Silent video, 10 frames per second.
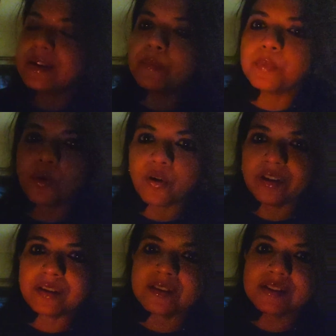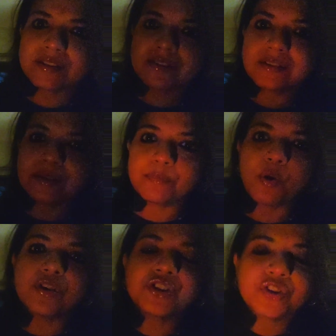The poise, the
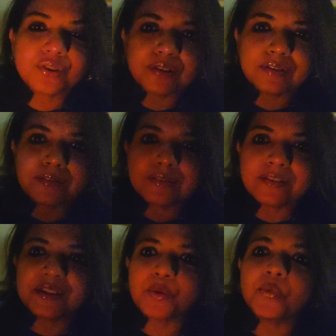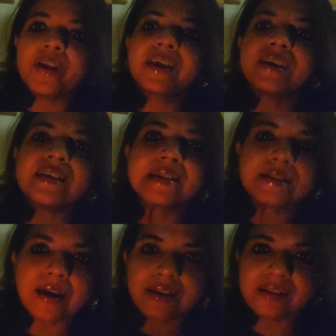posture, the way he is
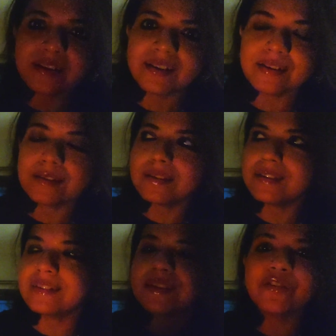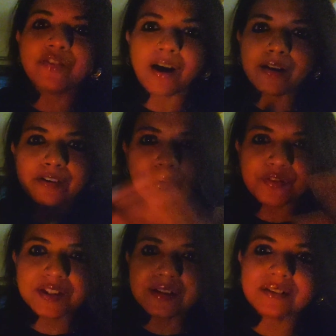standing, the fire
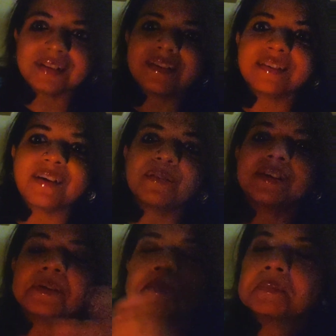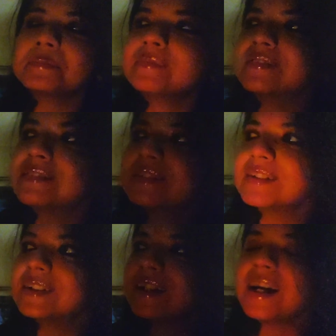of circle around him.
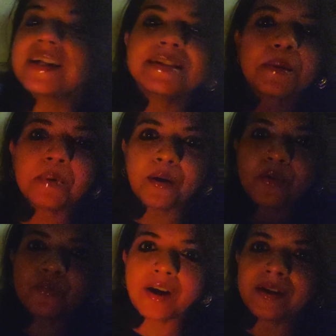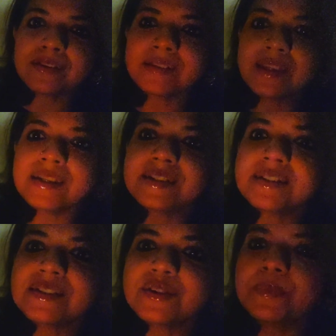I somehow find
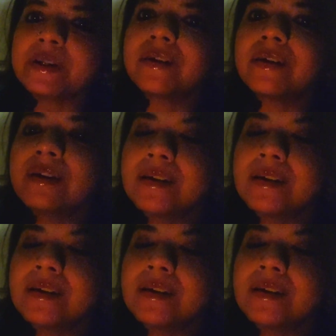this to be